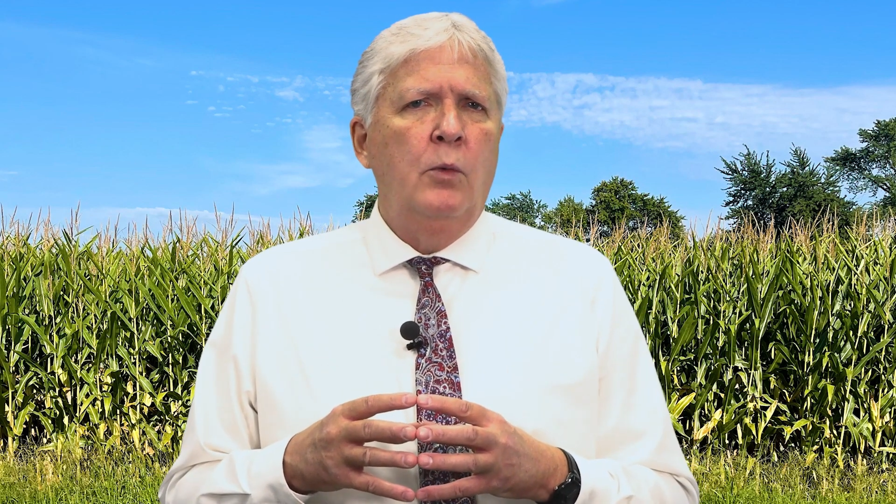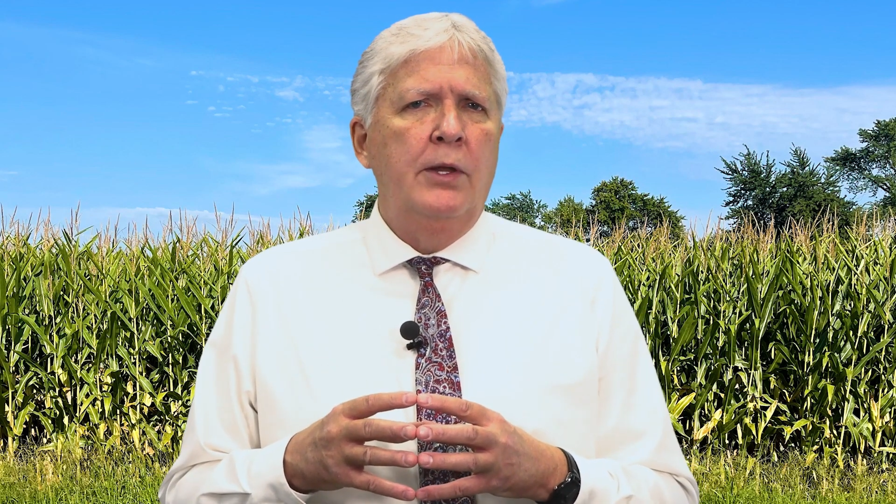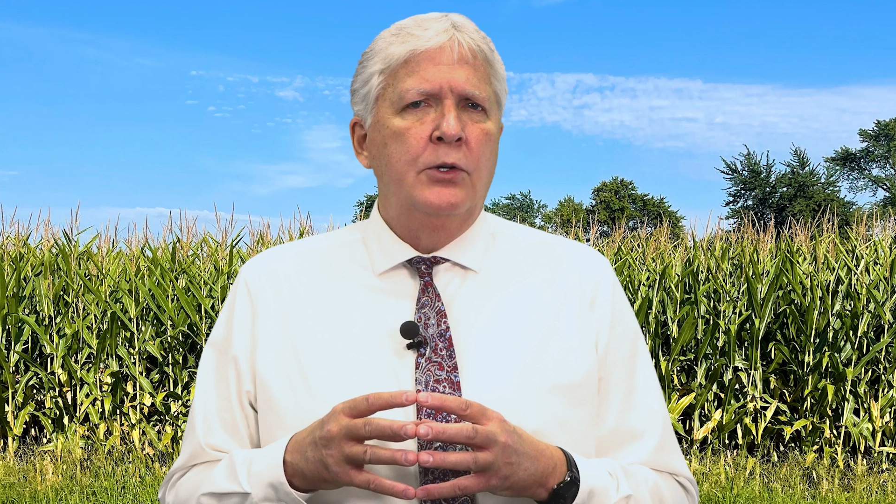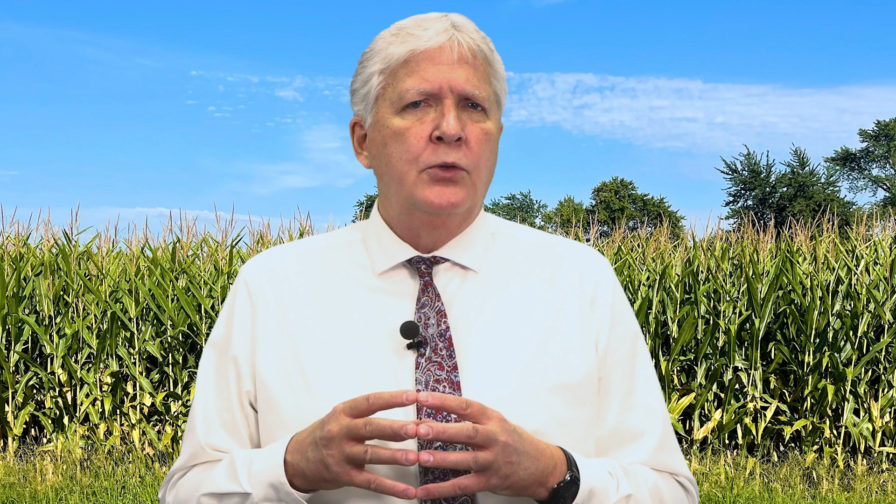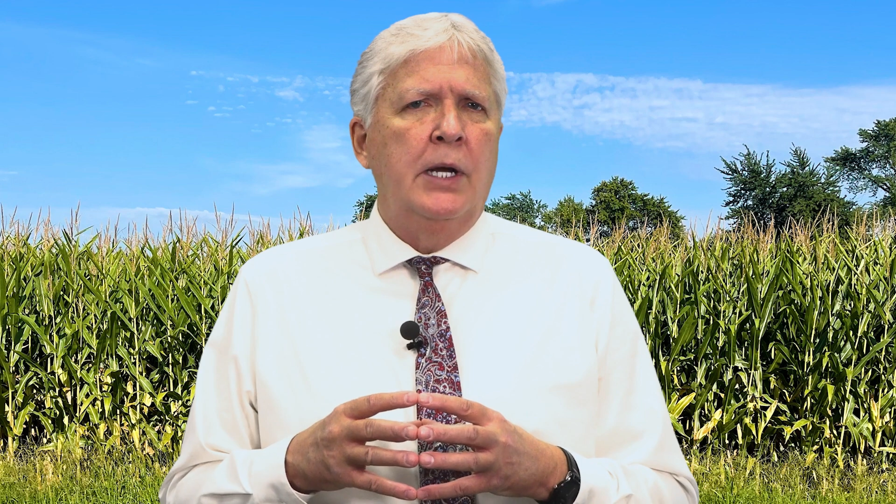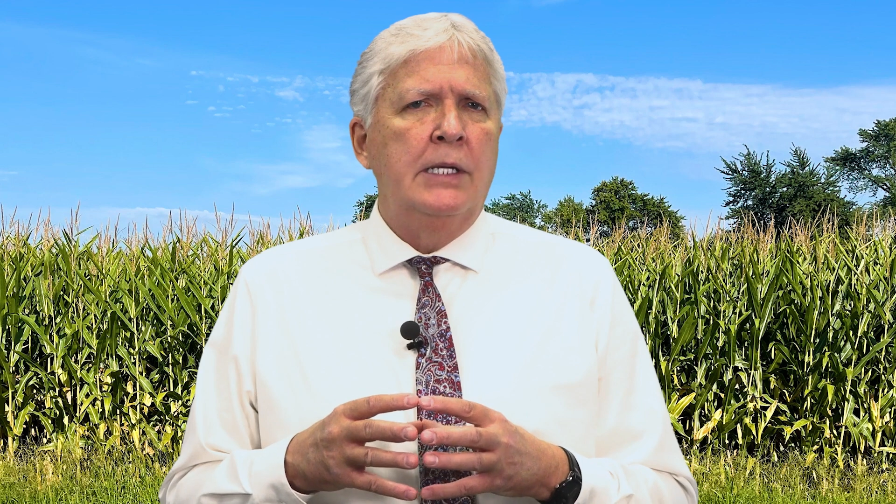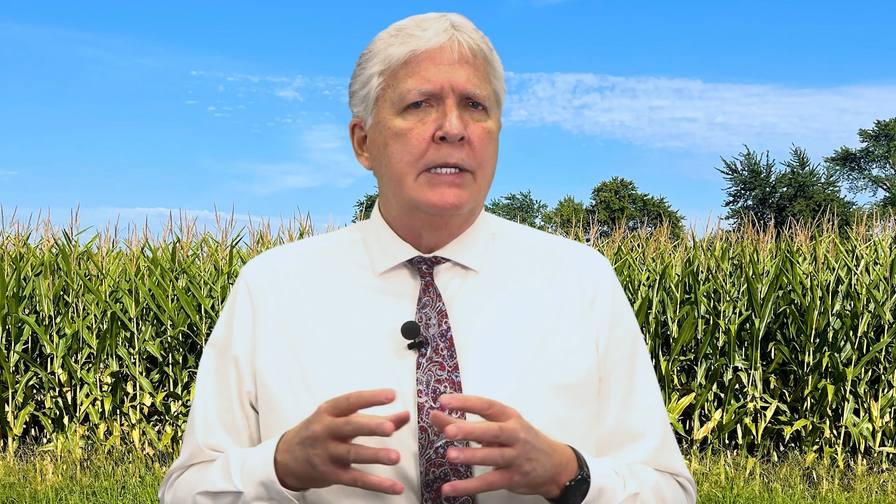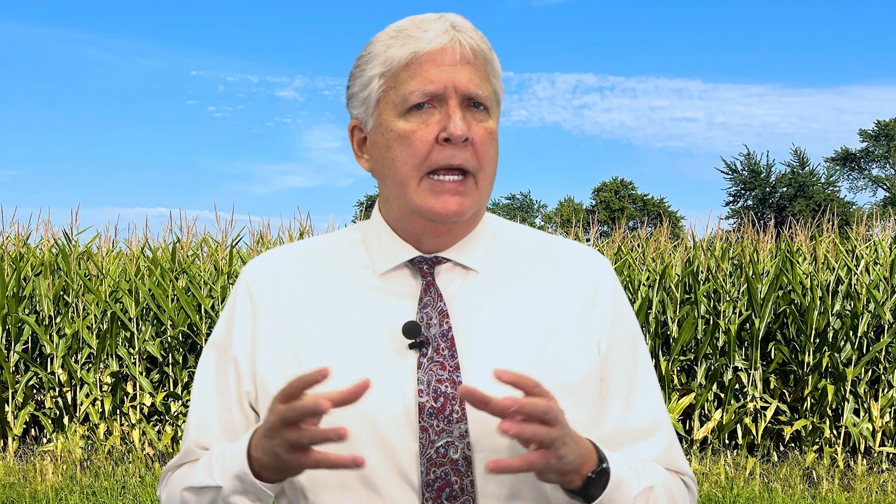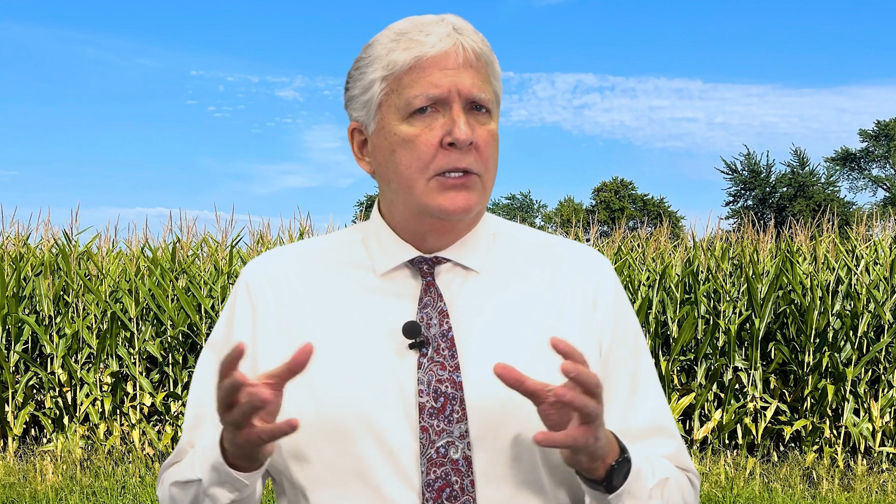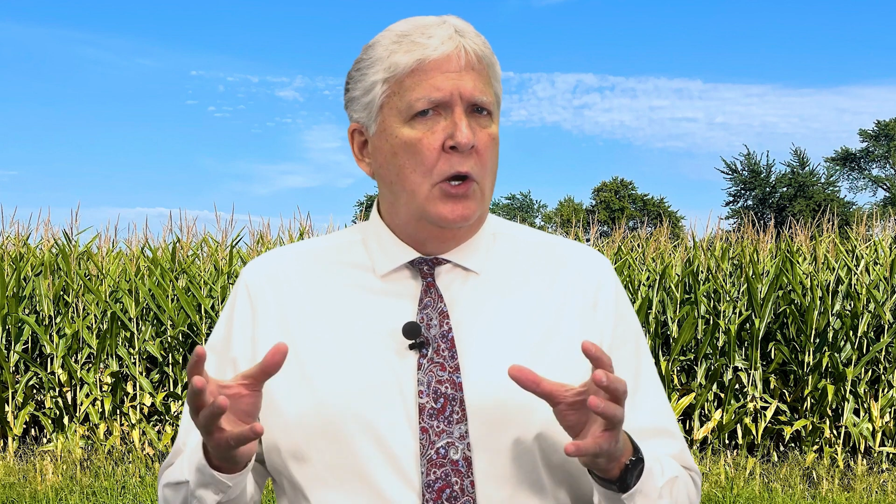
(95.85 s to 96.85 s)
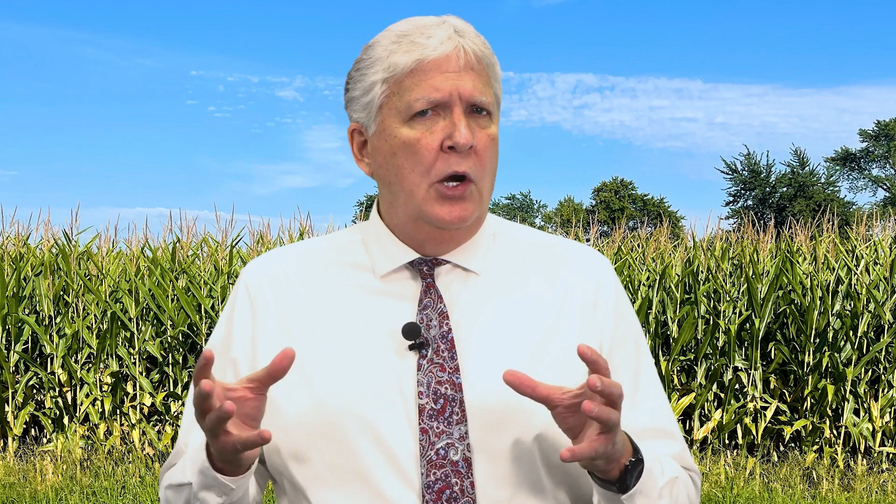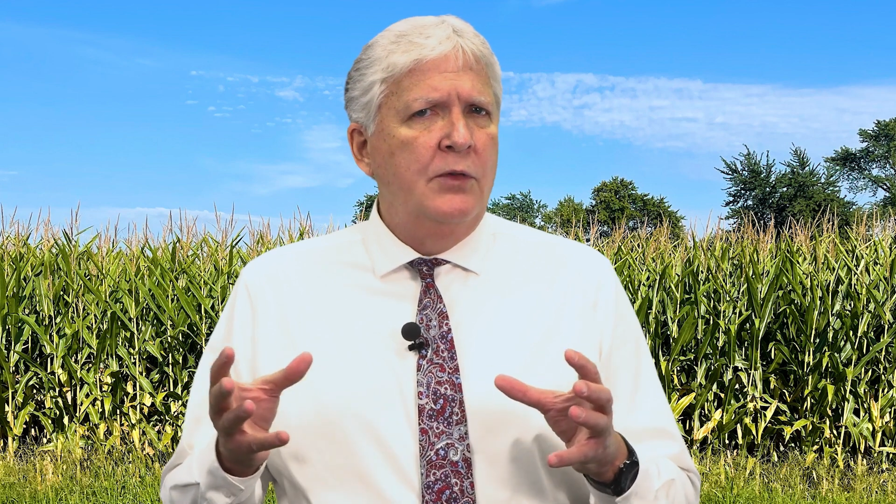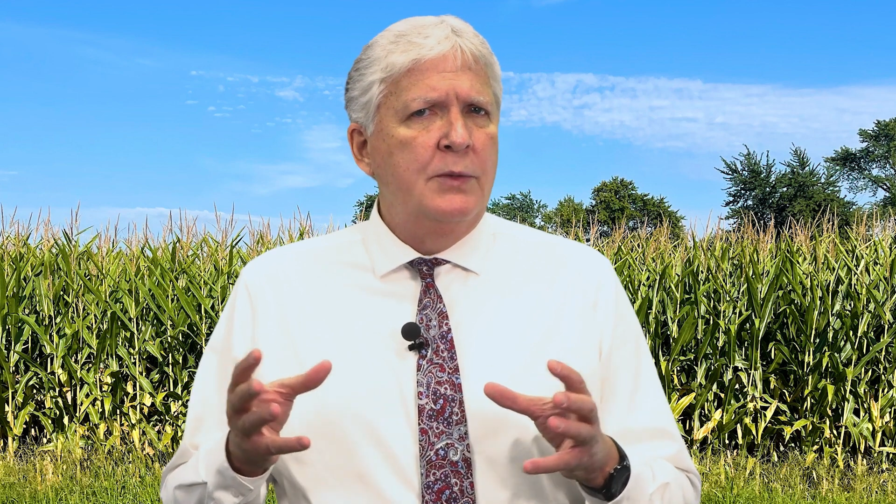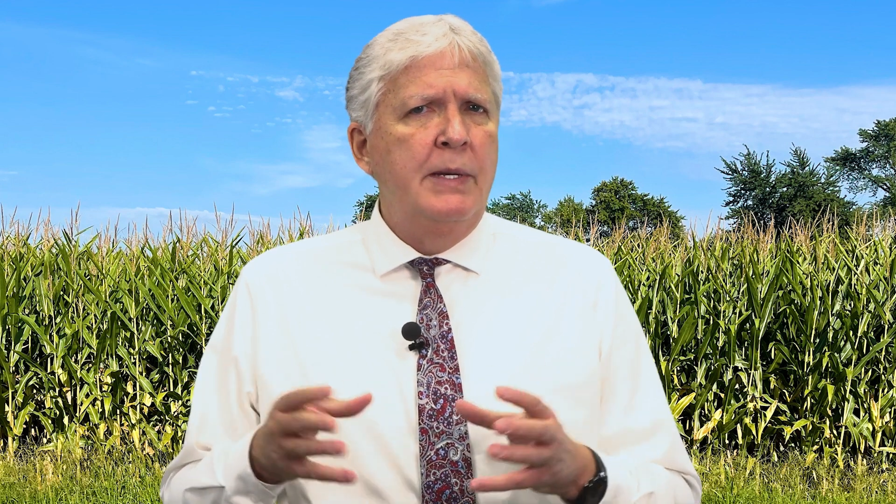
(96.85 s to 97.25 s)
weather trends as harvest